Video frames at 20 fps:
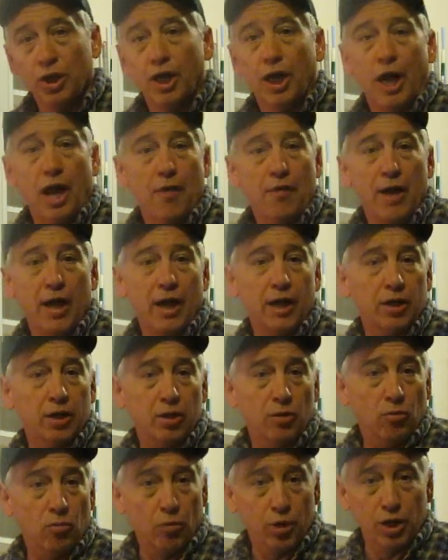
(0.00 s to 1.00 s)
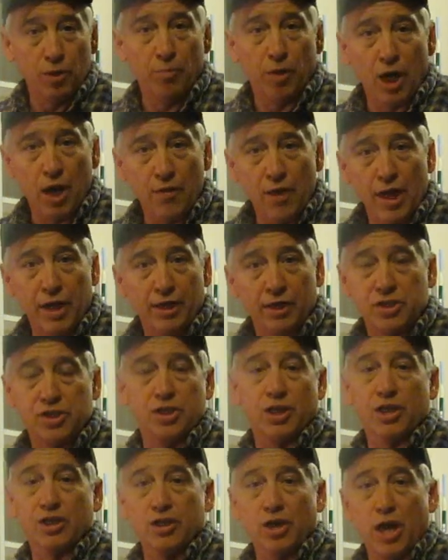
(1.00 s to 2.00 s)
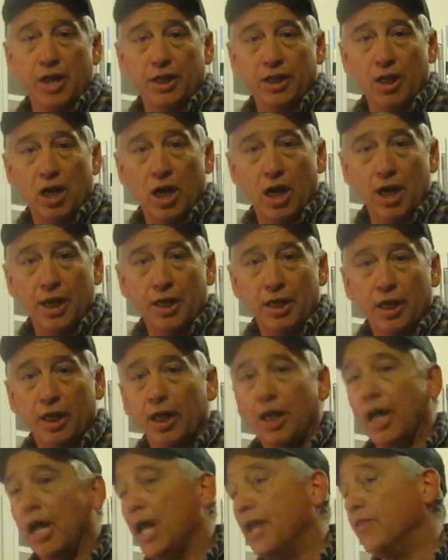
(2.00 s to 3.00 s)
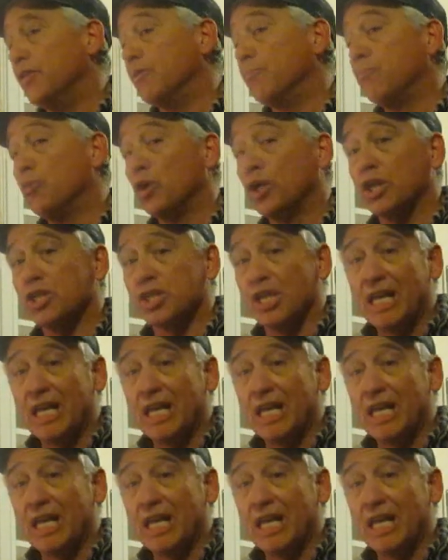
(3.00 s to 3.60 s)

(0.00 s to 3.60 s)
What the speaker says: And that, when you buy that, it's $6.99, and the book is